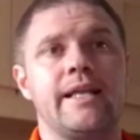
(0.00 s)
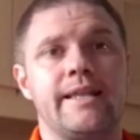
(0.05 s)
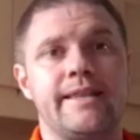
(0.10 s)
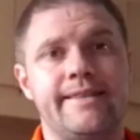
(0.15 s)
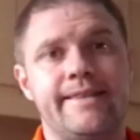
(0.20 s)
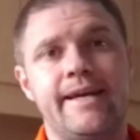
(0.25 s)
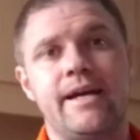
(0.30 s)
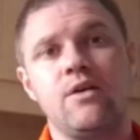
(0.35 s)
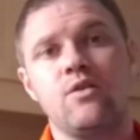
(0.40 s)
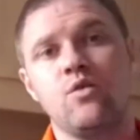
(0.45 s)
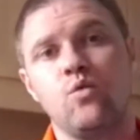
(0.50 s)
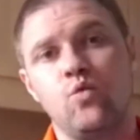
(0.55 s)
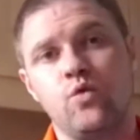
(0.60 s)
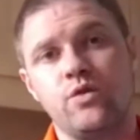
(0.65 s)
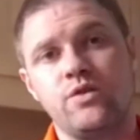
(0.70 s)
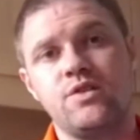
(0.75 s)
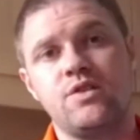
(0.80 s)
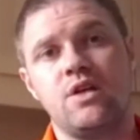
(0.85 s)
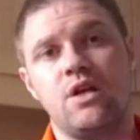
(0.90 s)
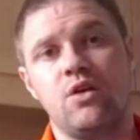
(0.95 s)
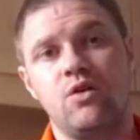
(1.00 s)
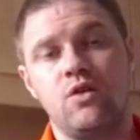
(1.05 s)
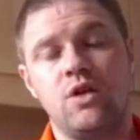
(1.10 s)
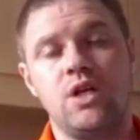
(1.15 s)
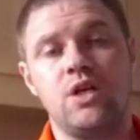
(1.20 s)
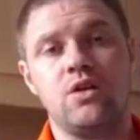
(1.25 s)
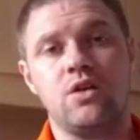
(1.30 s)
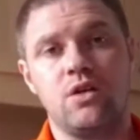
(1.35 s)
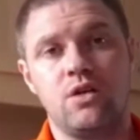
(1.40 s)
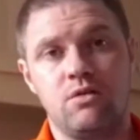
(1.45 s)
they're the ones that you need
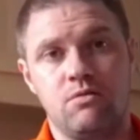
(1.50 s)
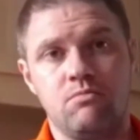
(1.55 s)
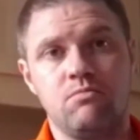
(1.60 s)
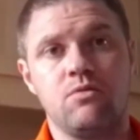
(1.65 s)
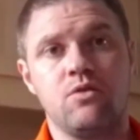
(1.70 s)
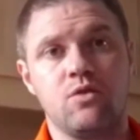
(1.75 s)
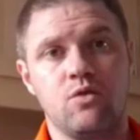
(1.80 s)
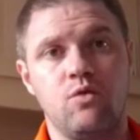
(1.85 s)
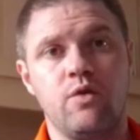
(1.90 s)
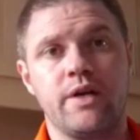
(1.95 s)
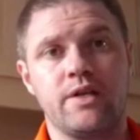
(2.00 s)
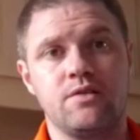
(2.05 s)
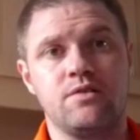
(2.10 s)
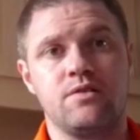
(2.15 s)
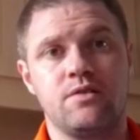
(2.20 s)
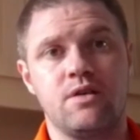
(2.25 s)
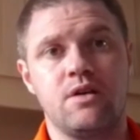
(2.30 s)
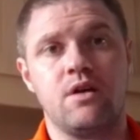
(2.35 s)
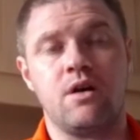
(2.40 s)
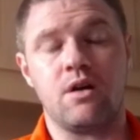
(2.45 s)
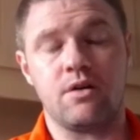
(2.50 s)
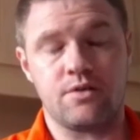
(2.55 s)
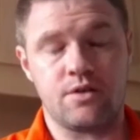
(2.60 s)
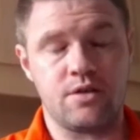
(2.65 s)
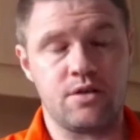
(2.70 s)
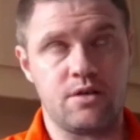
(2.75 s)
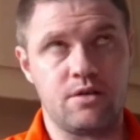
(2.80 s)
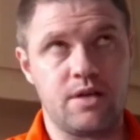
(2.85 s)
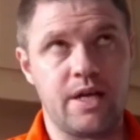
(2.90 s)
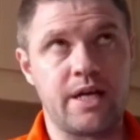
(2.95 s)
to go exercise or
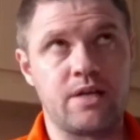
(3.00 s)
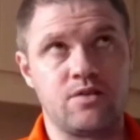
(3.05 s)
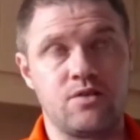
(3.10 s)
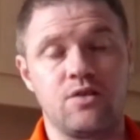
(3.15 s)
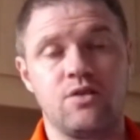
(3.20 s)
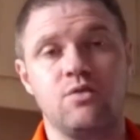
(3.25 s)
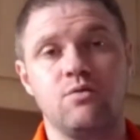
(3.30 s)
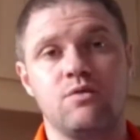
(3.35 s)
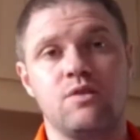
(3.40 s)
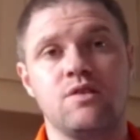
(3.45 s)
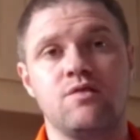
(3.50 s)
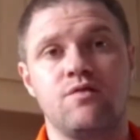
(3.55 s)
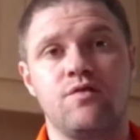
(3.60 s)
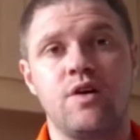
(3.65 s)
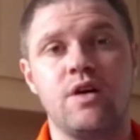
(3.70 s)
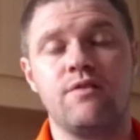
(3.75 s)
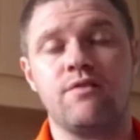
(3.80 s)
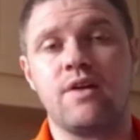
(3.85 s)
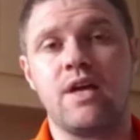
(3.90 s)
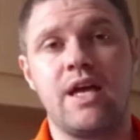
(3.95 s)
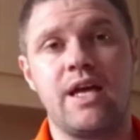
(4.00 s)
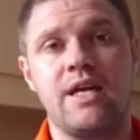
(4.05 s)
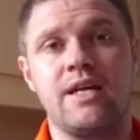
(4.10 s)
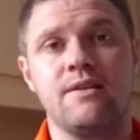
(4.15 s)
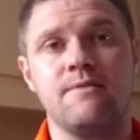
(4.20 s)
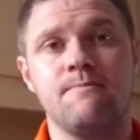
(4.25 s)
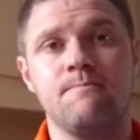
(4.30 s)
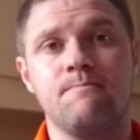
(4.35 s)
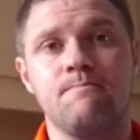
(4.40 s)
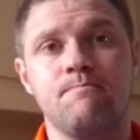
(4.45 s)
to execute this 5K in,
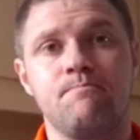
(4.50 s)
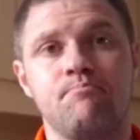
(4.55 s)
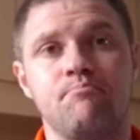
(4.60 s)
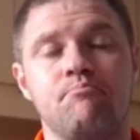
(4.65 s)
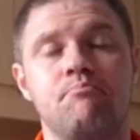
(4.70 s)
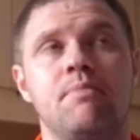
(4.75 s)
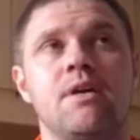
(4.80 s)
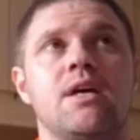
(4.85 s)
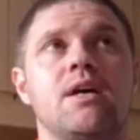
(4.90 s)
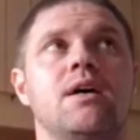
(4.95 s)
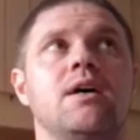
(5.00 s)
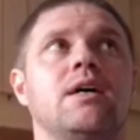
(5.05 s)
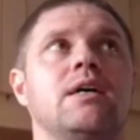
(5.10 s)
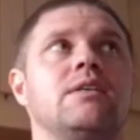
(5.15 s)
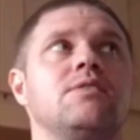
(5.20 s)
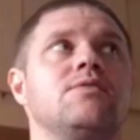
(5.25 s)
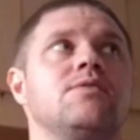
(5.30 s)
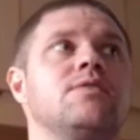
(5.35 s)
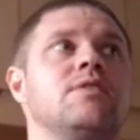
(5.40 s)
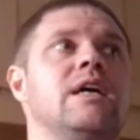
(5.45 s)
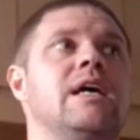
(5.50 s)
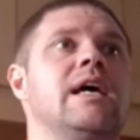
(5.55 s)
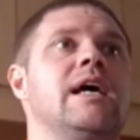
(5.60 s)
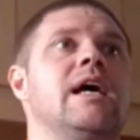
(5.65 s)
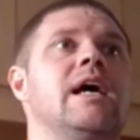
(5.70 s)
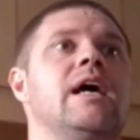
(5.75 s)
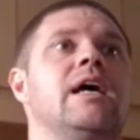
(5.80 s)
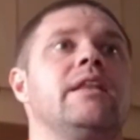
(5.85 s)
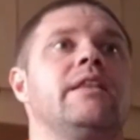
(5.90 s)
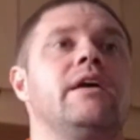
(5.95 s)
because
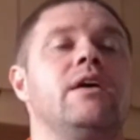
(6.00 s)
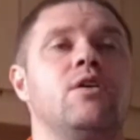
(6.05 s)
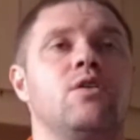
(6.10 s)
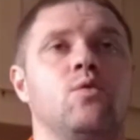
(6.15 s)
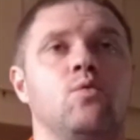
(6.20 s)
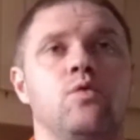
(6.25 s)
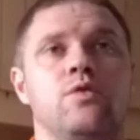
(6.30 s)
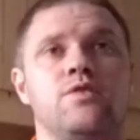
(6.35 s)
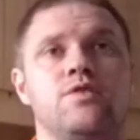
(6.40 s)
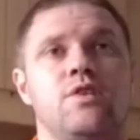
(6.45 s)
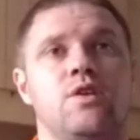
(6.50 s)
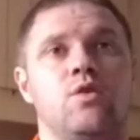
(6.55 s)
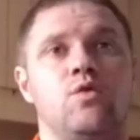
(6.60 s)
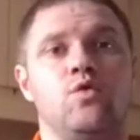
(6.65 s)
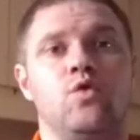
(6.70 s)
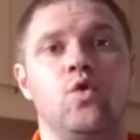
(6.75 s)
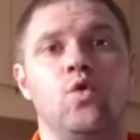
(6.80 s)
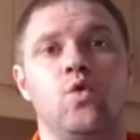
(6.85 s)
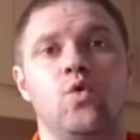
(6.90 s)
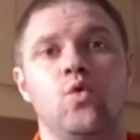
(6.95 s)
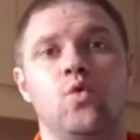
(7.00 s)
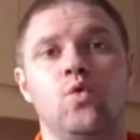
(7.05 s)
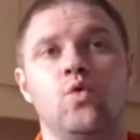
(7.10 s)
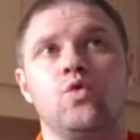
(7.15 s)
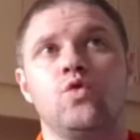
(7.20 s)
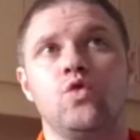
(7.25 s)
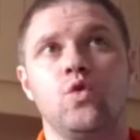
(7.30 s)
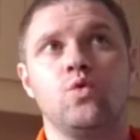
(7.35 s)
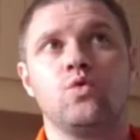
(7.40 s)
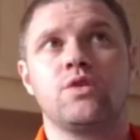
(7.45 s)
they're the ones that you know
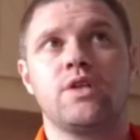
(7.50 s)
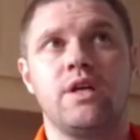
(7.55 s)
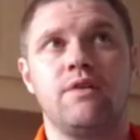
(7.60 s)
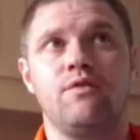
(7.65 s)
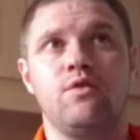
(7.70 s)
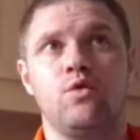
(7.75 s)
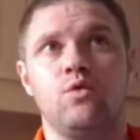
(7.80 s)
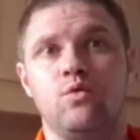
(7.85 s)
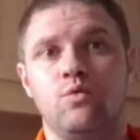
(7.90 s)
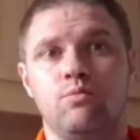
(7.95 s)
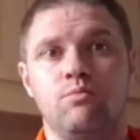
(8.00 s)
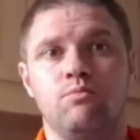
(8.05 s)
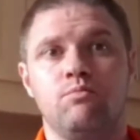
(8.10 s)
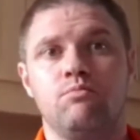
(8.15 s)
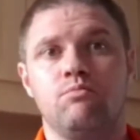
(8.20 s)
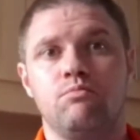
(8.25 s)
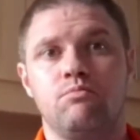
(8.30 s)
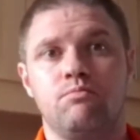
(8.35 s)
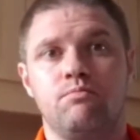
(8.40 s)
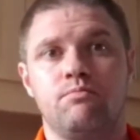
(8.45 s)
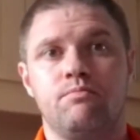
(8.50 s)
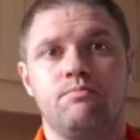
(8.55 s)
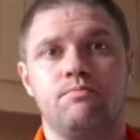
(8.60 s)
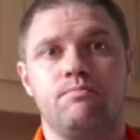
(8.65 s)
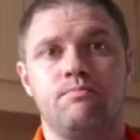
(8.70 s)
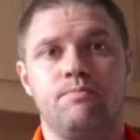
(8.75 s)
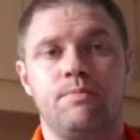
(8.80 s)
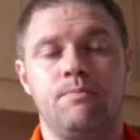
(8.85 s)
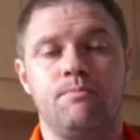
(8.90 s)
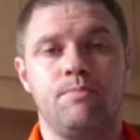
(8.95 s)
don't give you
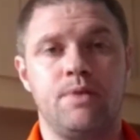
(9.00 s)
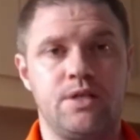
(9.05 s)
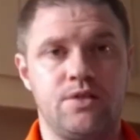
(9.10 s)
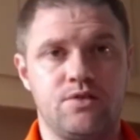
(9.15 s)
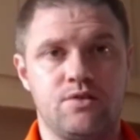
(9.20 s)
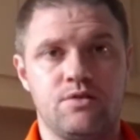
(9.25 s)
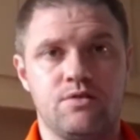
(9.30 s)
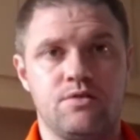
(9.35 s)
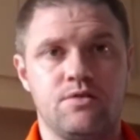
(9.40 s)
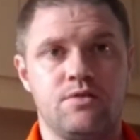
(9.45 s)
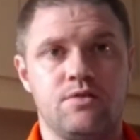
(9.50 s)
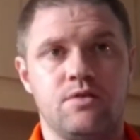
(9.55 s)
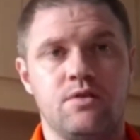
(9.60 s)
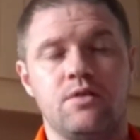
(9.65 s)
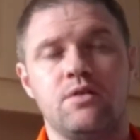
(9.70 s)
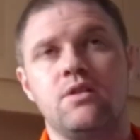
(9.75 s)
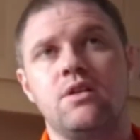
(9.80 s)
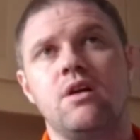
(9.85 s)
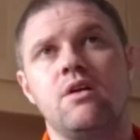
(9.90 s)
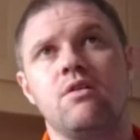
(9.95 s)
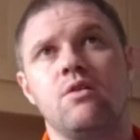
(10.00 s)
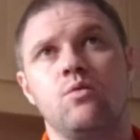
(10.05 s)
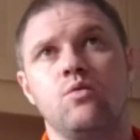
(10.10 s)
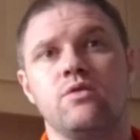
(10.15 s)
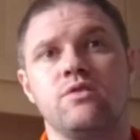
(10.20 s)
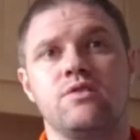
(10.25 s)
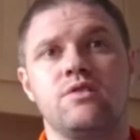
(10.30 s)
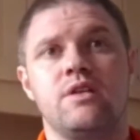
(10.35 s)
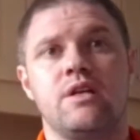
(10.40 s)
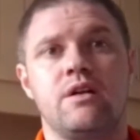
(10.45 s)
blisters. They're the
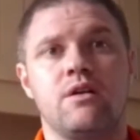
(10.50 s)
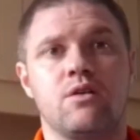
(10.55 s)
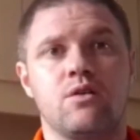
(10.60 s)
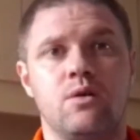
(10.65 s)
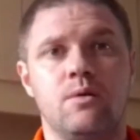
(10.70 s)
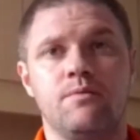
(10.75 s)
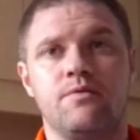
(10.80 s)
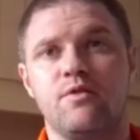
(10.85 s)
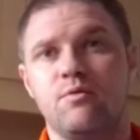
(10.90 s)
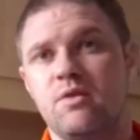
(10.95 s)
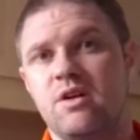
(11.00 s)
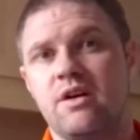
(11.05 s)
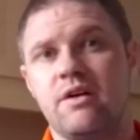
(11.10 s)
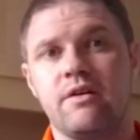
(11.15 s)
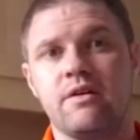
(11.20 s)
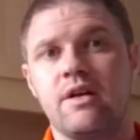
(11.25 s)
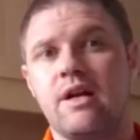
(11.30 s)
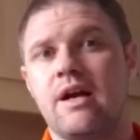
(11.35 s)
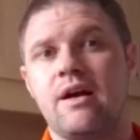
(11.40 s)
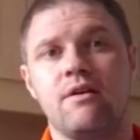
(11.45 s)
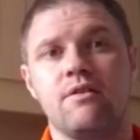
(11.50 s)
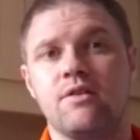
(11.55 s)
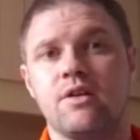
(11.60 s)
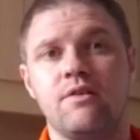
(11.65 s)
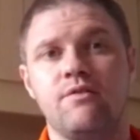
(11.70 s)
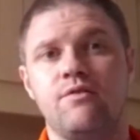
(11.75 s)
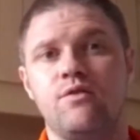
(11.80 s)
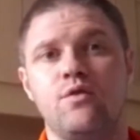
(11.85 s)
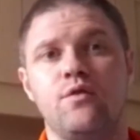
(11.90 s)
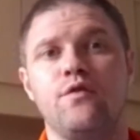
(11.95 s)
ones that are comfortable and aren't
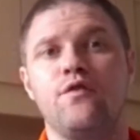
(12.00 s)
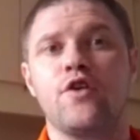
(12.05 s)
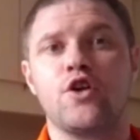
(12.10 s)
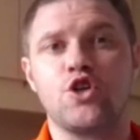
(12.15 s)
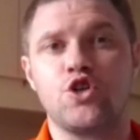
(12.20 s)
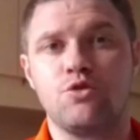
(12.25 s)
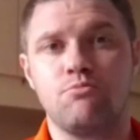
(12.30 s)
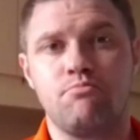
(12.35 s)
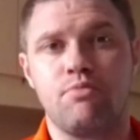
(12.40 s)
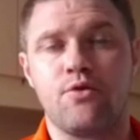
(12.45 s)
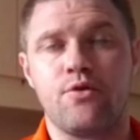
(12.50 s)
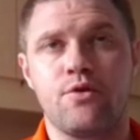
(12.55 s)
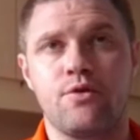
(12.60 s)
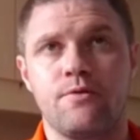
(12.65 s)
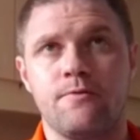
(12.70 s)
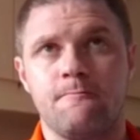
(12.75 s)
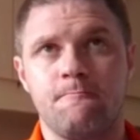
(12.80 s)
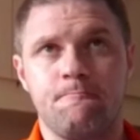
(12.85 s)
giving you friction burn.